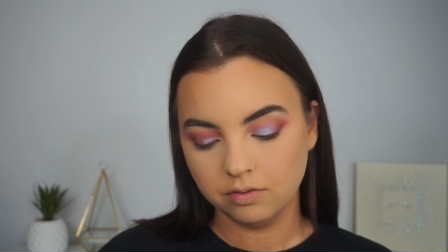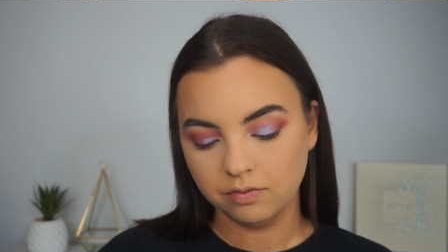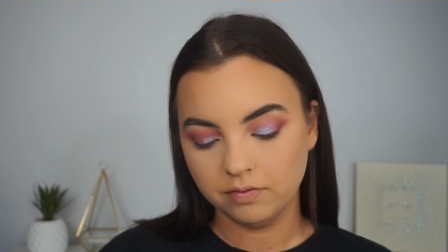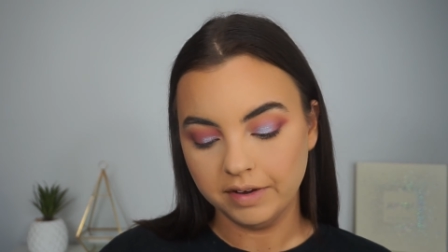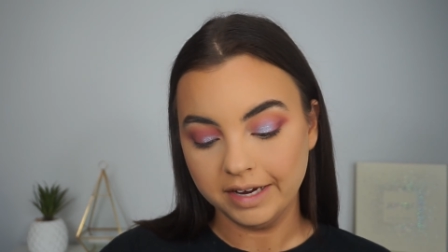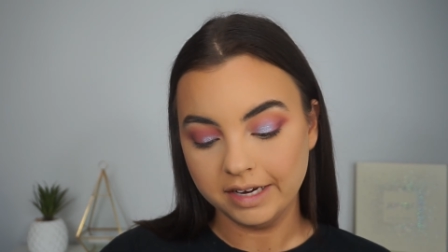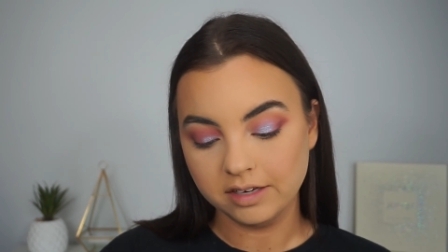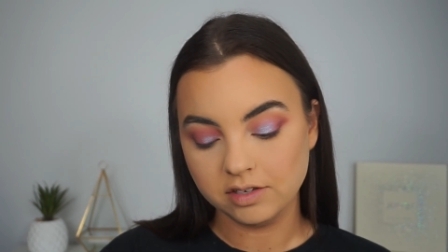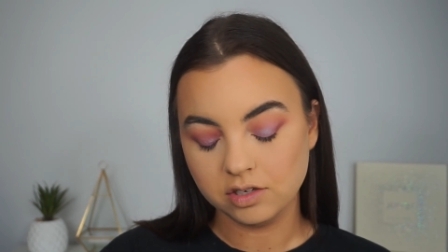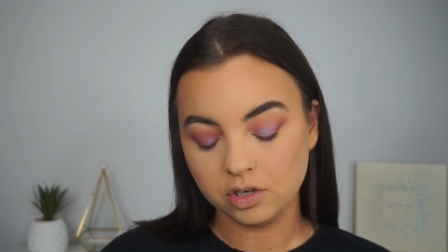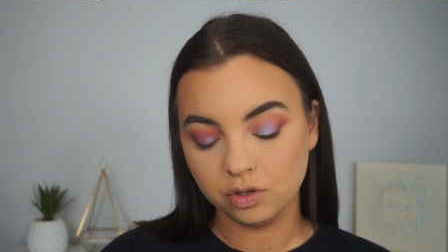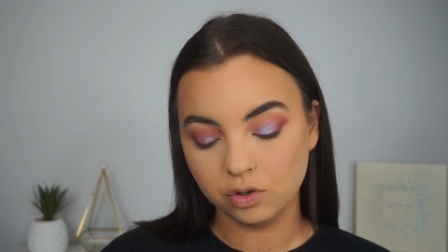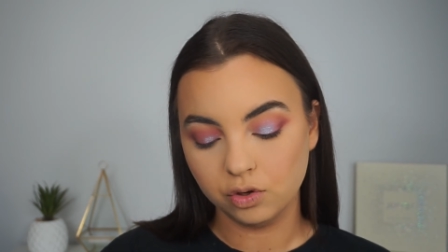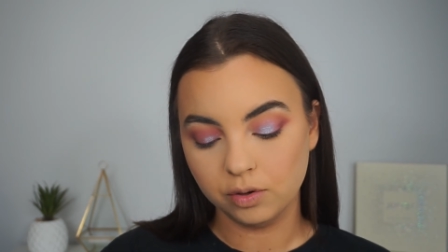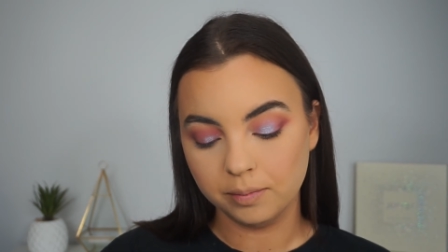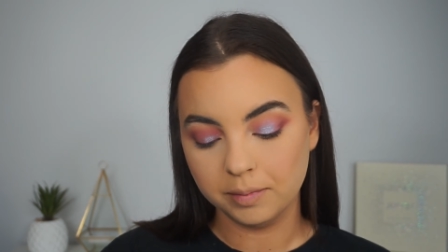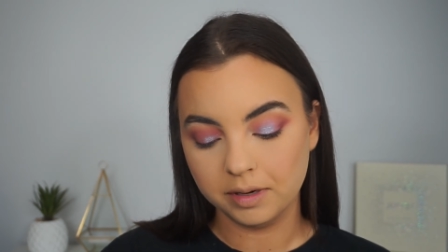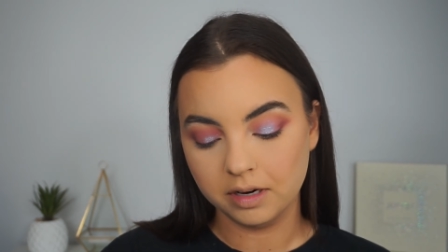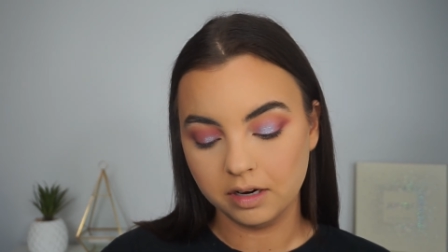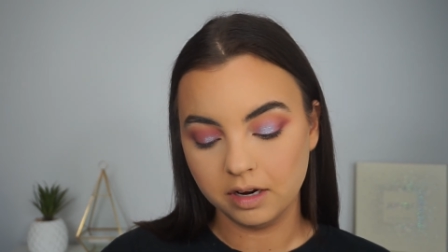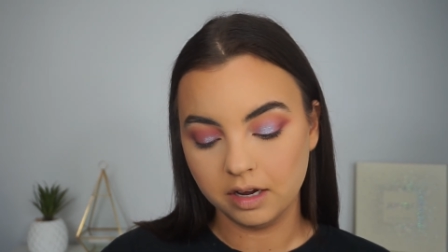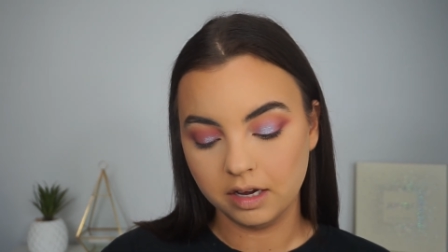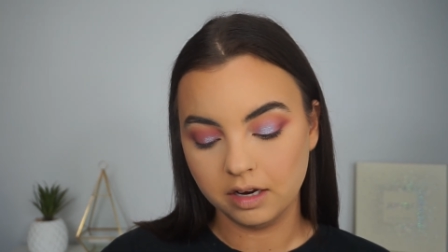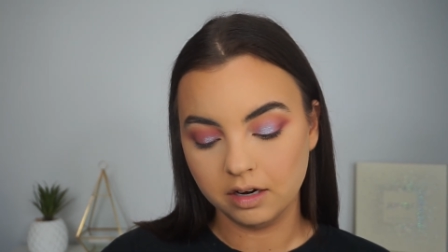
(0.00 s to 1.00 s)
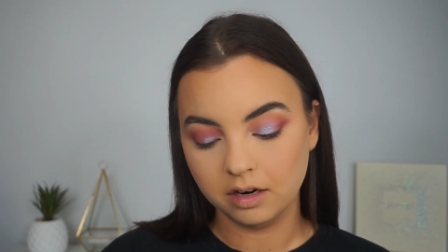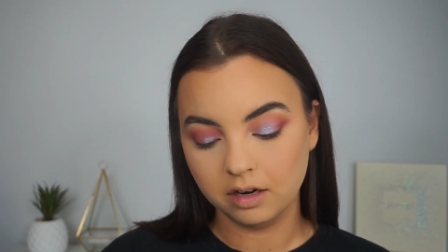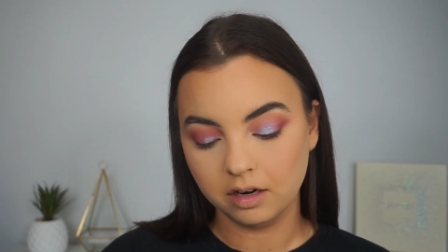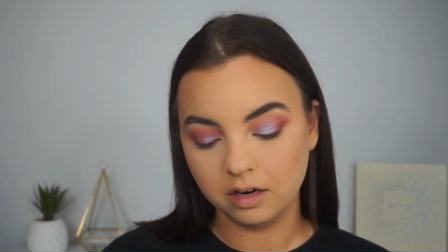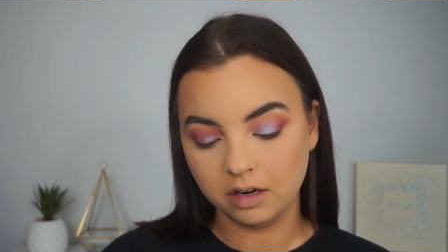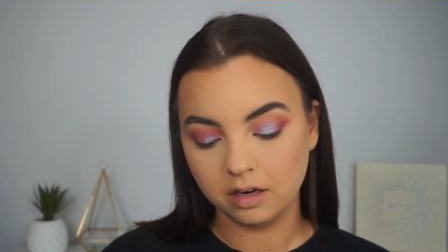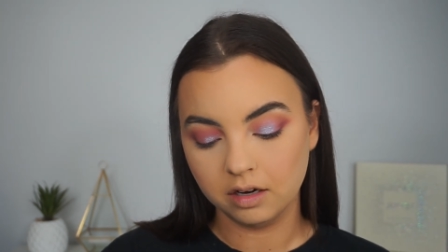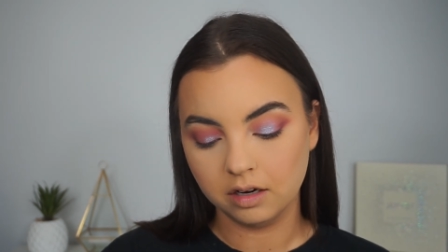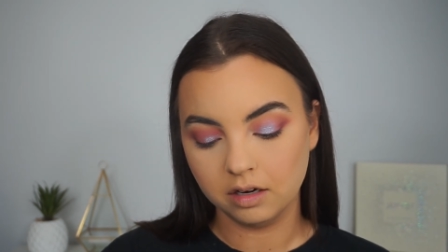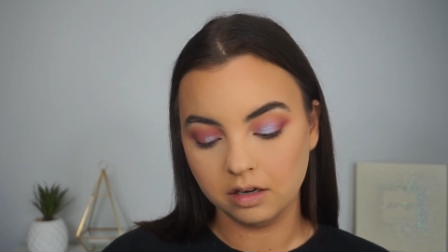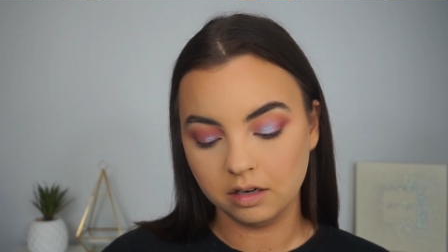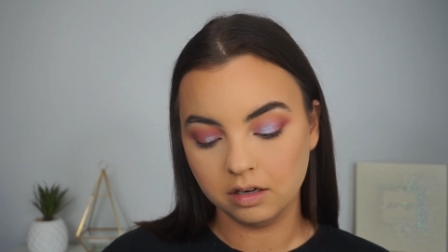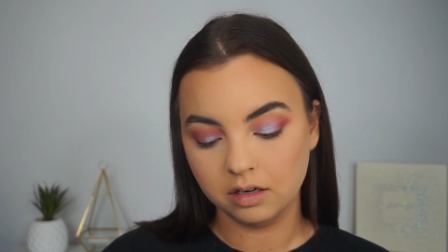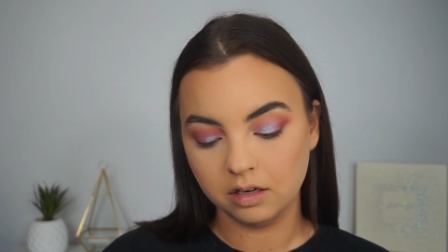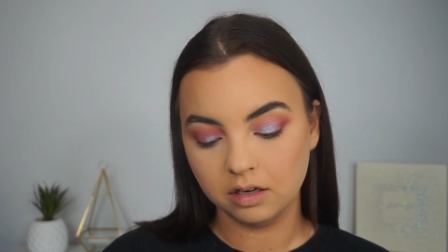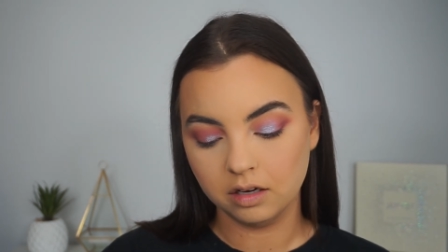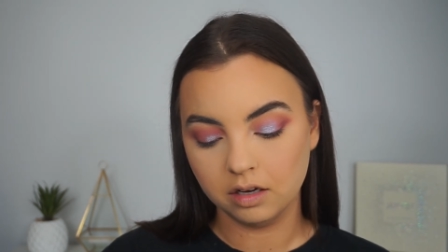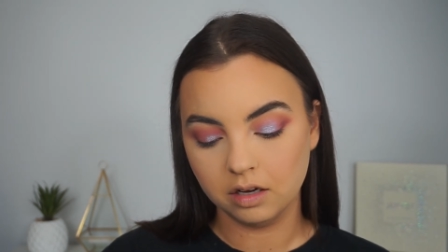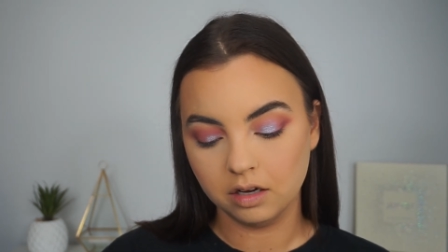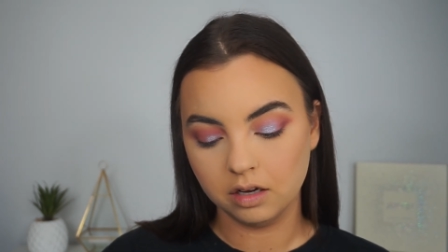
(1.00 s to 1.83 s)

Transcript: Face Illuminator